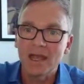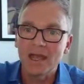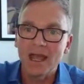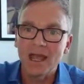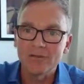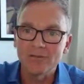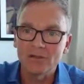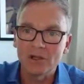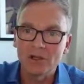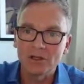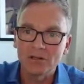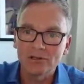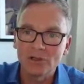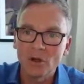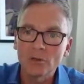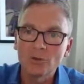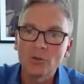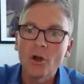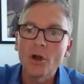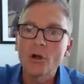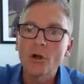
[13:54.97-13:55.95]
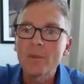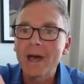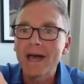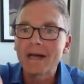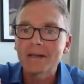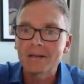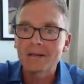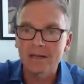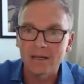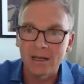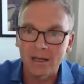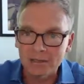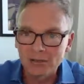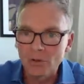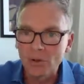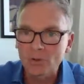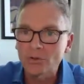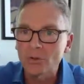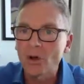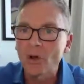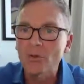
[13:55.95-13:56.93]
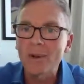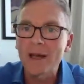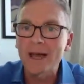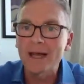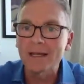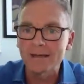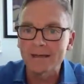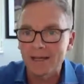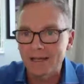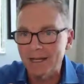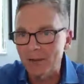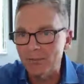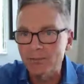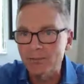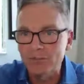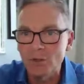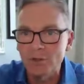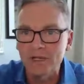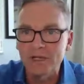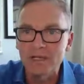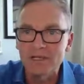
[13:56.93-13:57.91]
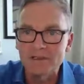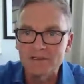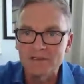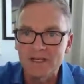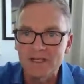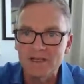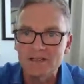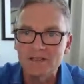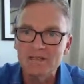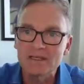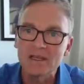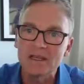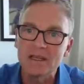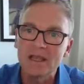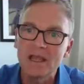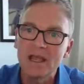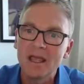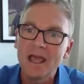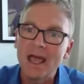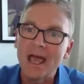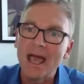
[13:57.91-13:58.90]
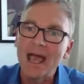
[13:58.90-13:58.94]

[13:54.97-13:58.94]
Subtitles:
I have a load robot, an unload robot, and I'm loading a CNC.